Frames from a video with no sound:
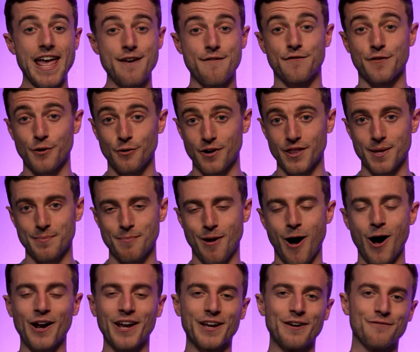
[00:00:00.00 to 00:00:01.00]
if you're in the
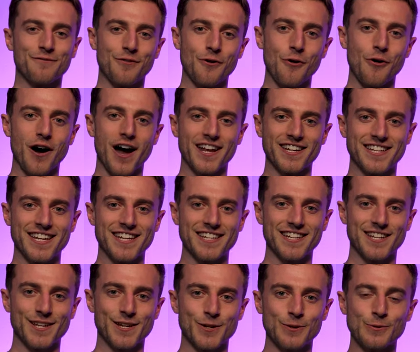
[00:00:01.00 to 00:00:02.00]
market for a D D
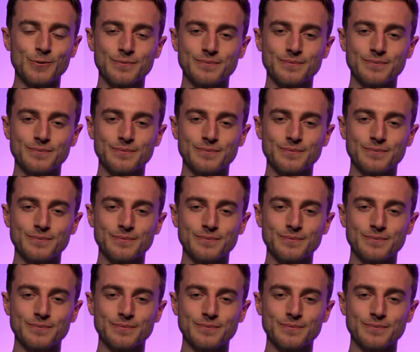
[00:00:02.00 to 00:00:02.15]
U.